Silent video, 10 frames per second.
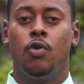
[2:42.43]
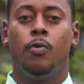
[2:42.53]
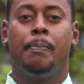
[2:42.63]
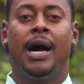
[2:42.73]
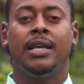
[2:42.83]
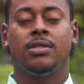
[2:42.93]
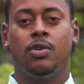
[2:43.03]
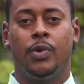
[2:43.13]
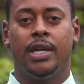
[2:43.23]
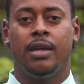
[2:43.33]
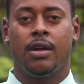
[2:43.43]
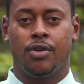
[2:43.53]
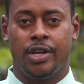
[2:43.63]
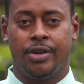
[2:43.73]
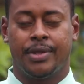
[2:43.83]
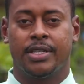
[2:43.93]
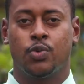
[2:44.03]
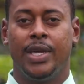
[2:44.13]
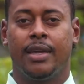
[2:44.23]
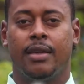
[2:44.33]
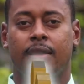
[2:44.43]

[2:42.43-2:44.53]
who passed away earlier this week.